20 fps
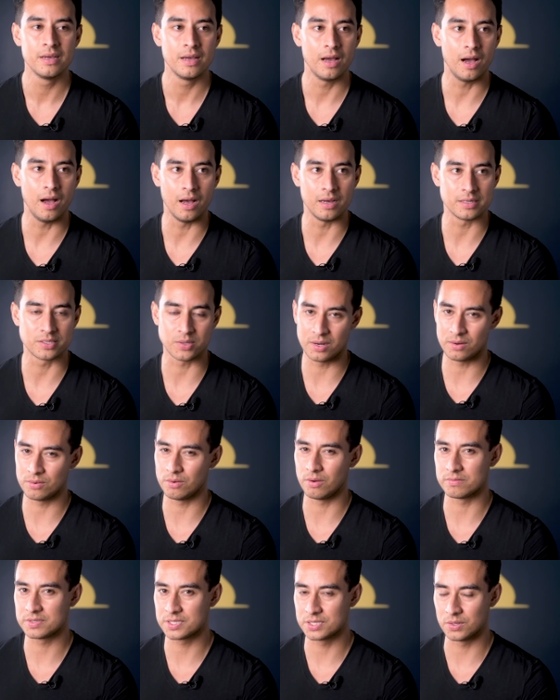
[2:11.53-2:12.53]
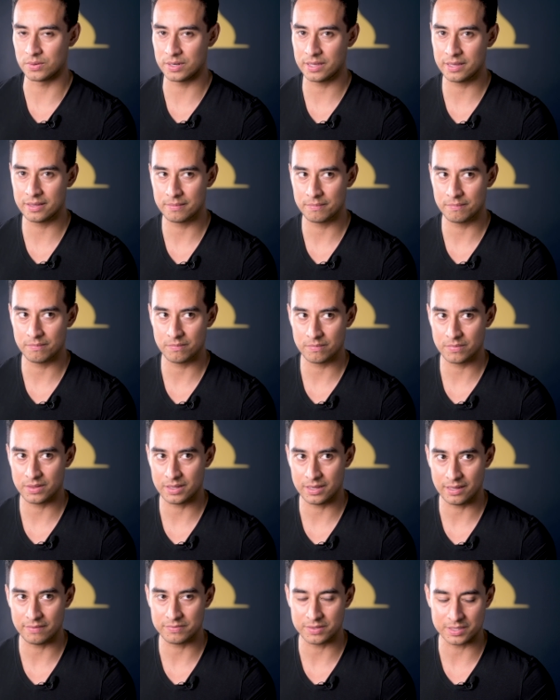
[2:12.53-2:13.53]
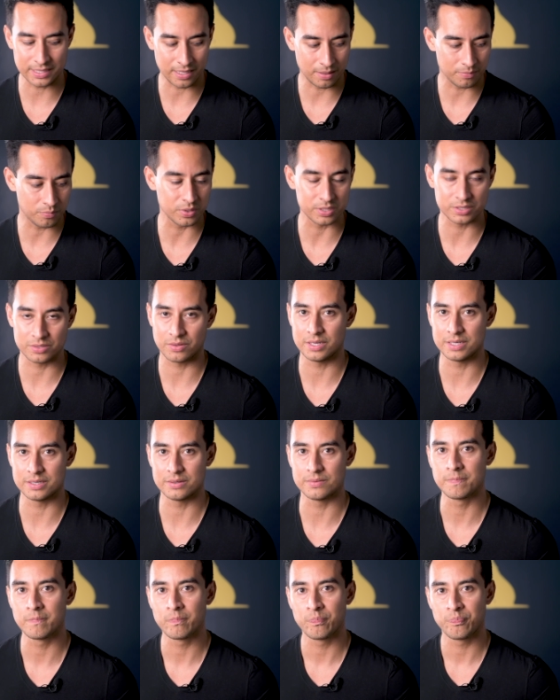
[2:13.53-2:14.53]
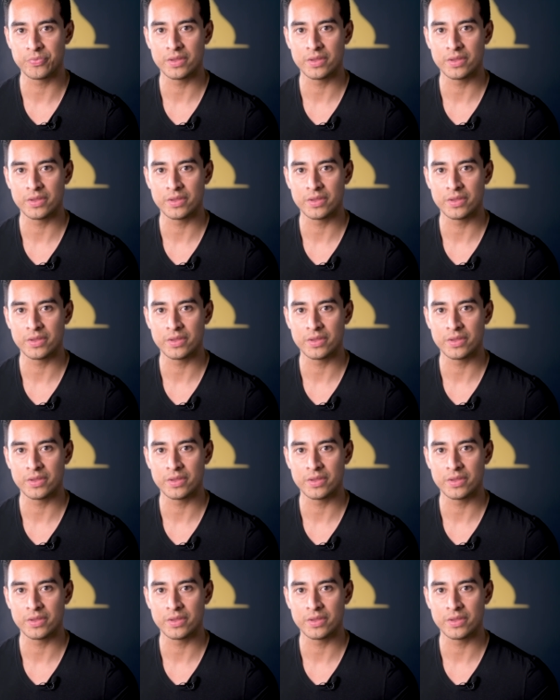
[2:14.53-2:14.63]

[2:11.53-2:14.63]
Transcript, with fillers: Uh, so I don't know if Sony, I have to check, I'm pretty sure they do,